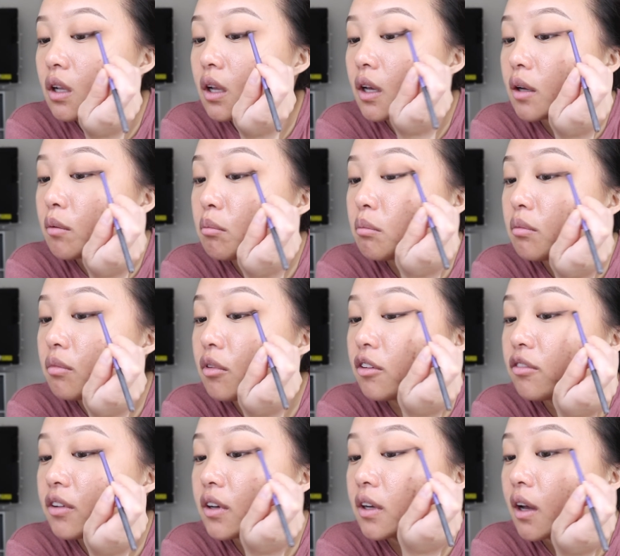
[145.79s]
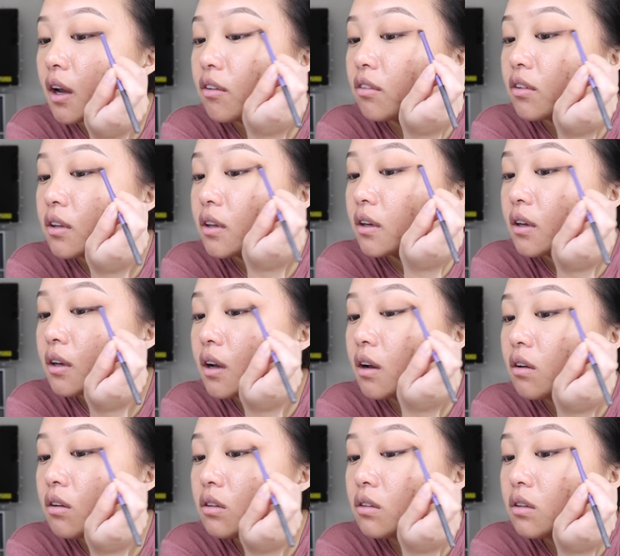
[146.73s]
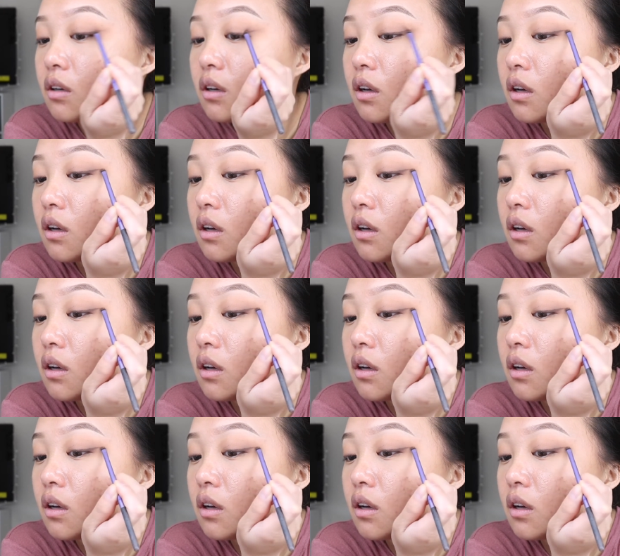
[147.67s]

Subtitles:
like buffing everything out.